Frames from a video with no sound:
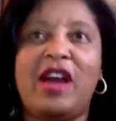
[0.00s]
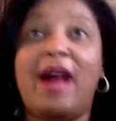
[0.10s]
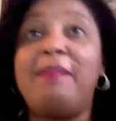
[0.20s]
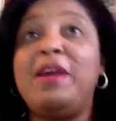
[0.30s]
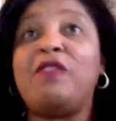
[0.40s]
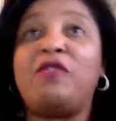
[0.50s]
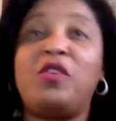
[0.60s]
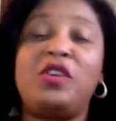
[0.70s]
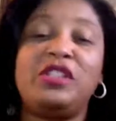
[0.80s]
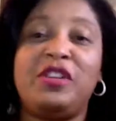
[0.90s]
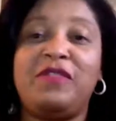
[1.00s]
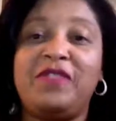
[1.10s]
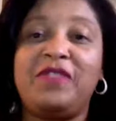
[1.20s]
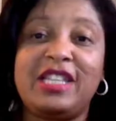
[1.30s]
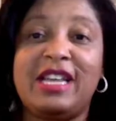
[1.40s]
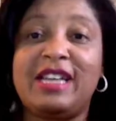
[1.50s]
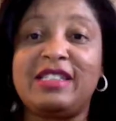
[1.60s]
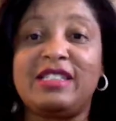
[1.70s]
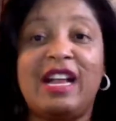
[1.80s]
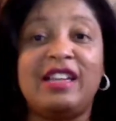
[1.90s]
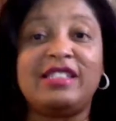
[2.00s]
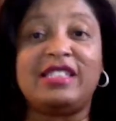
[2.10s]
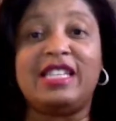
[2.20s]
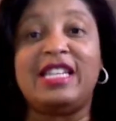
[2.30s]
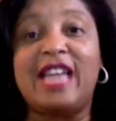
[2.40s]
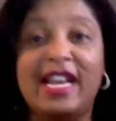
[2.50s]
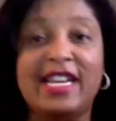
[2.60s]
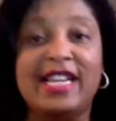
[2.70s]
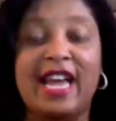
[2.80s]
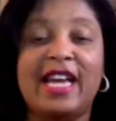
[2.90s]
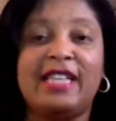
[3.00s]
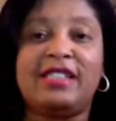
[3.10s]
I made $450,000 in 90 days."